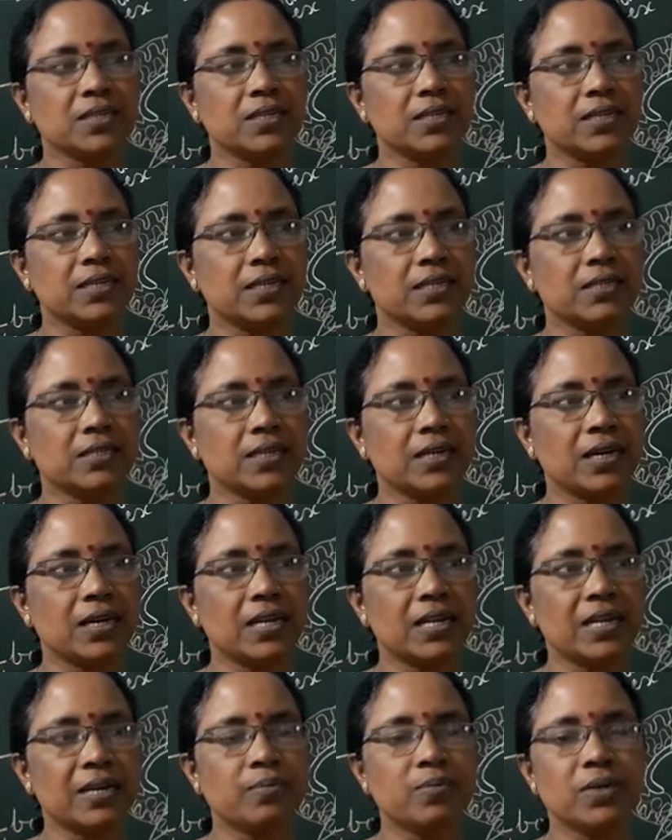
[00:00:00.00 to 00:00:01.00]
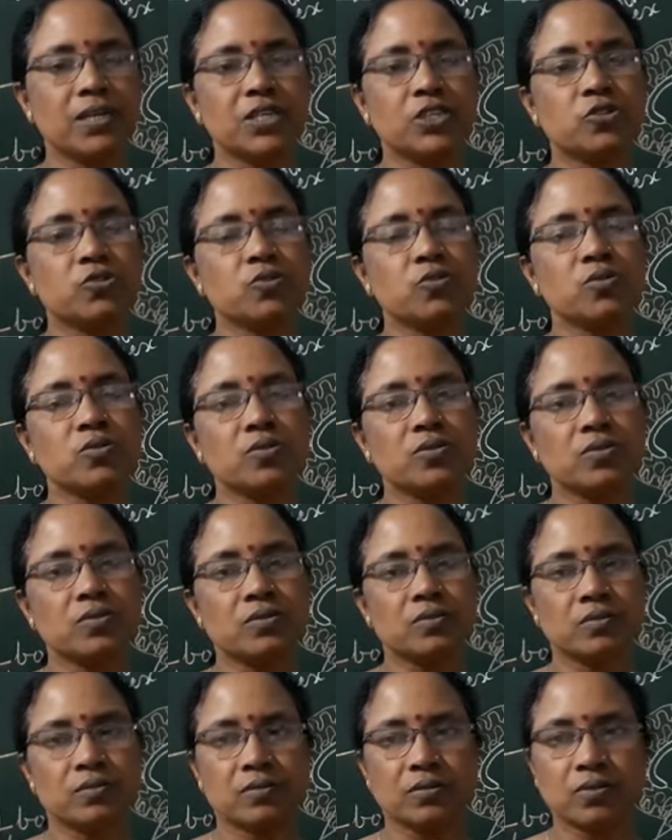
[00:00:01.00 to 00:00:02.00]
is unable to
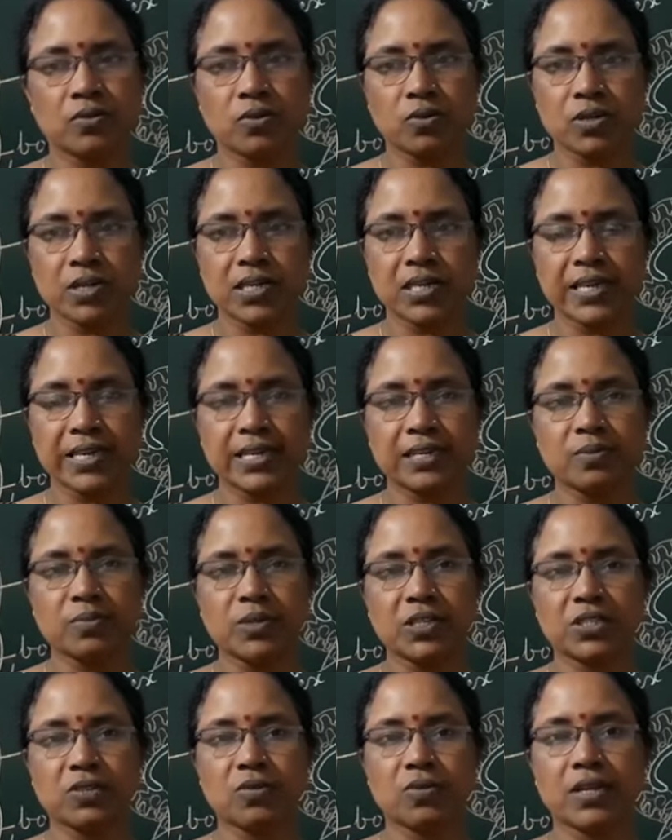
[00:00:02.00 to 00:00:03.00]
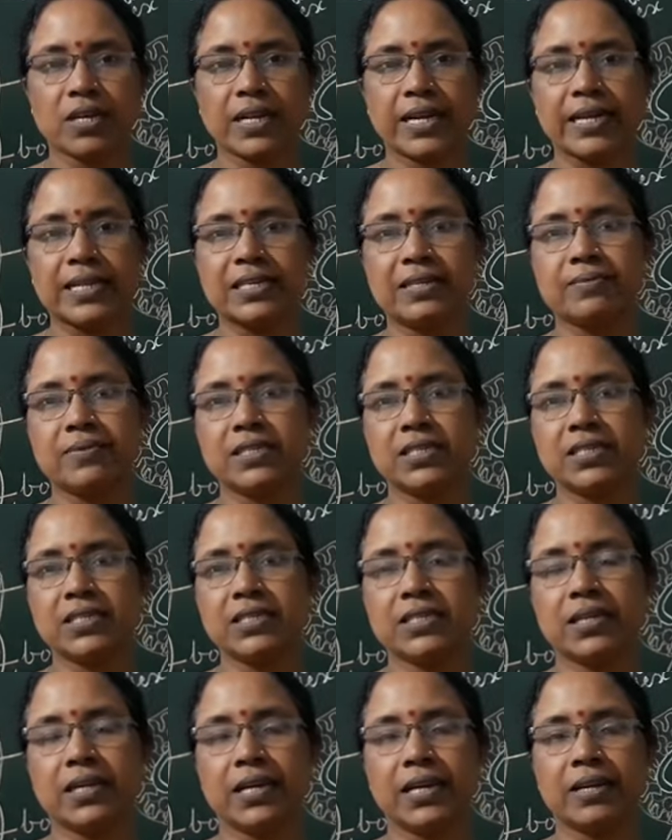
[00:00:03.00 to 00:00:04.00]
coordinate muscular
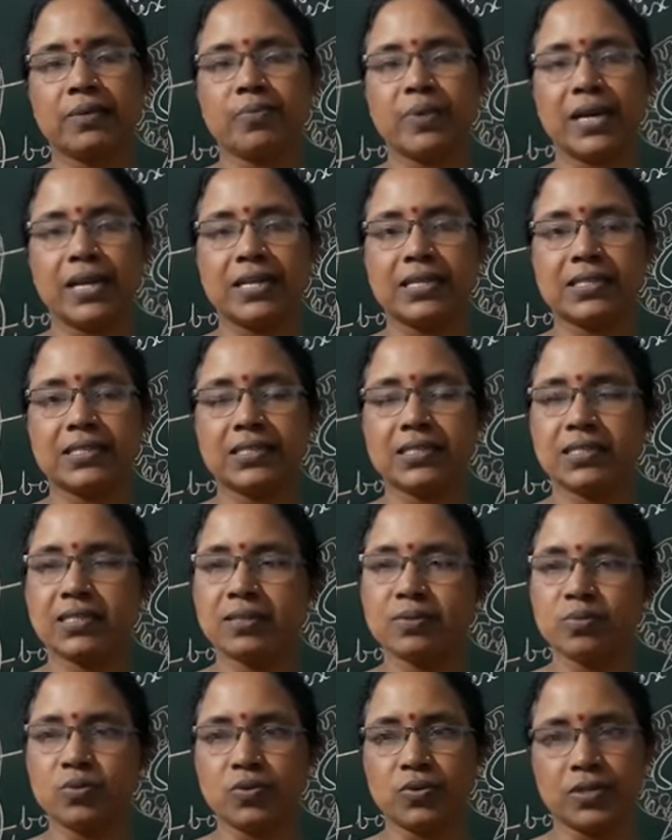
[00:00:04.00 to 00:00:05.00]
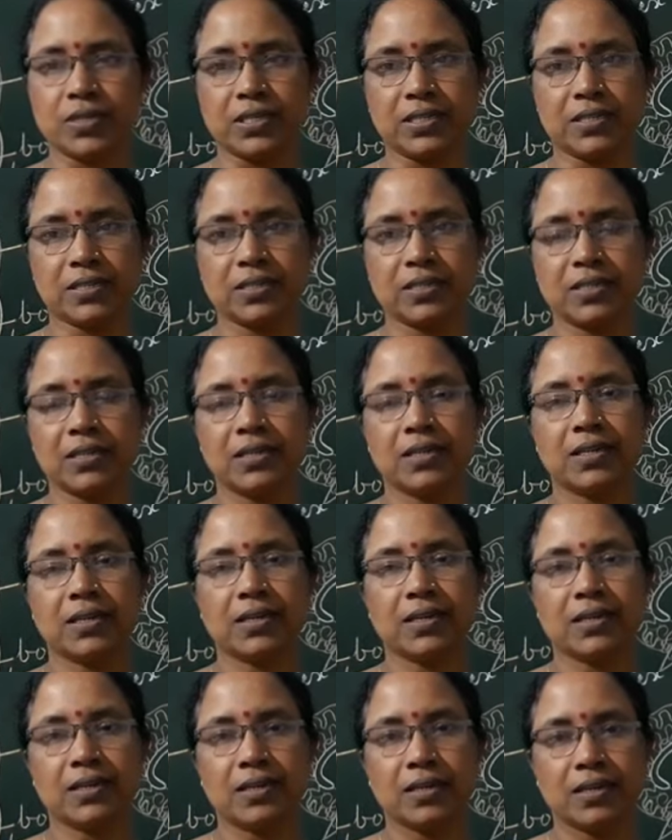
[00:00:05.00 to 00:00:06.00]
activity and balances the body,
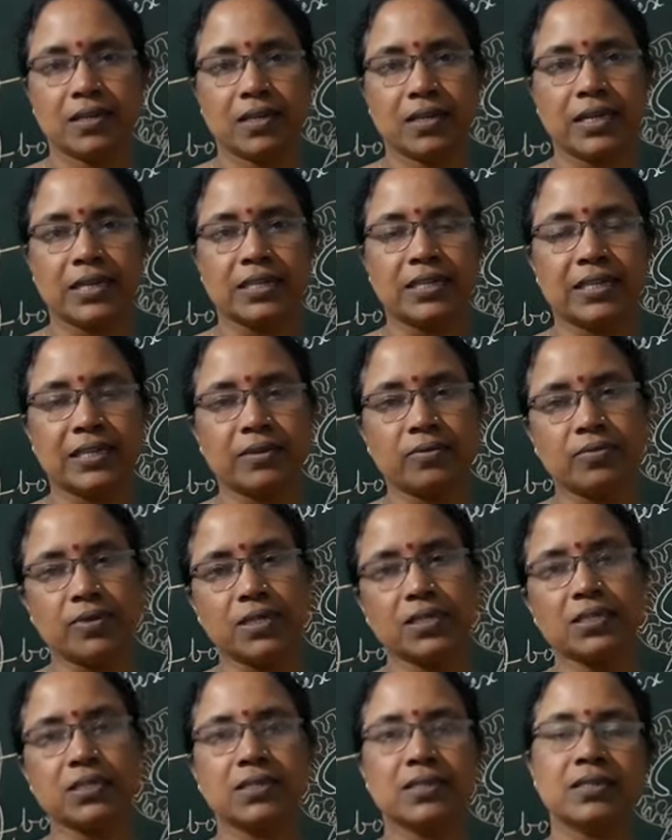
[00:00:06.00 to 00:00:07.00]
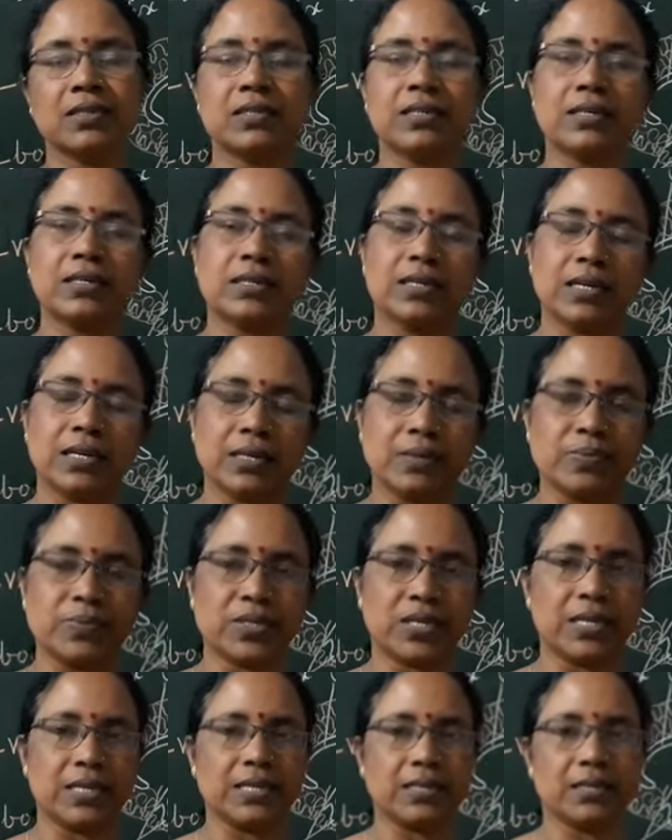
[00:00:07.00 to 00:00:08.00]
and they work
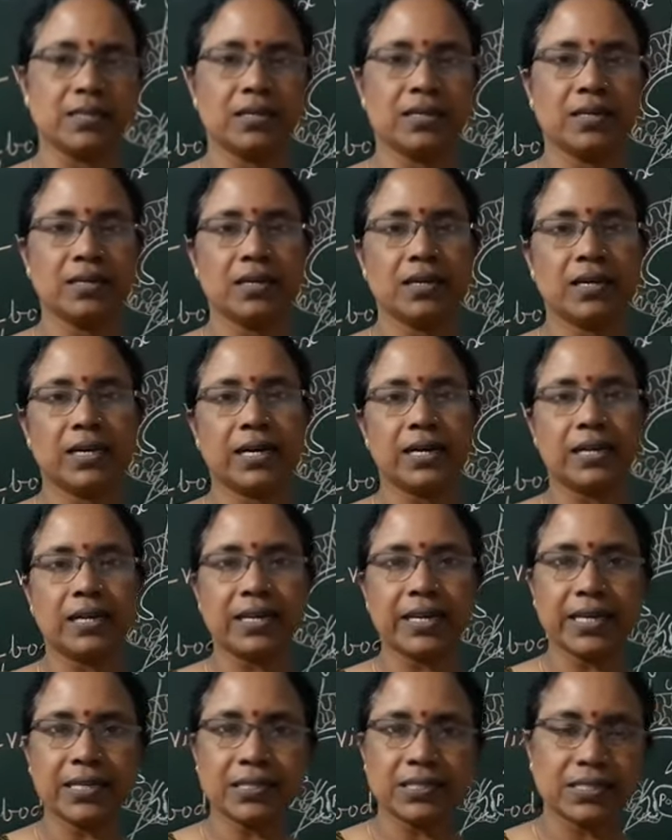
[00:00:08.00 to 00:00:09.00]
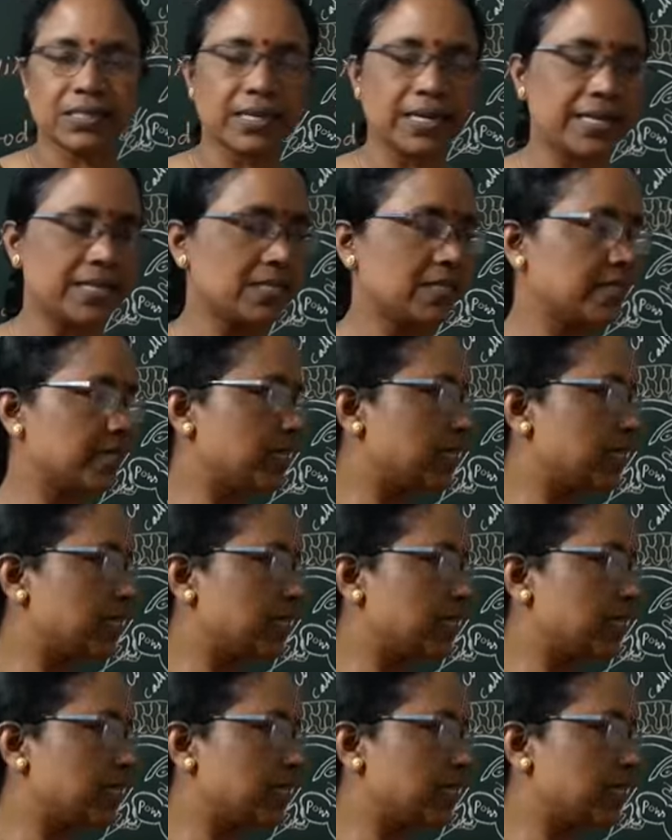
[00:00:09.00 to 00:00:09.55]
clumsily. And next I said